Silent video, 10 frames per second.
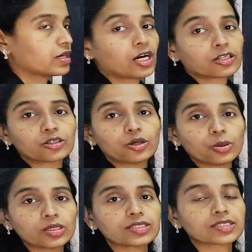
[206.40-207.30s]
Our
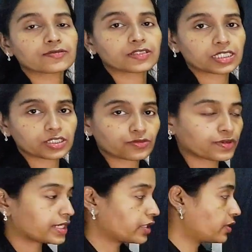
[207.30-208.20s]
goal is we need to
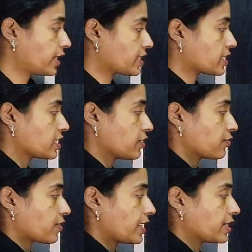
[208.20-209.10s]
find out
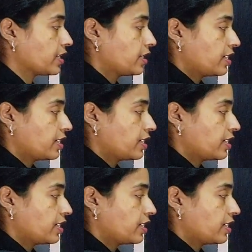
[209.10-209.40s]
HCF, right?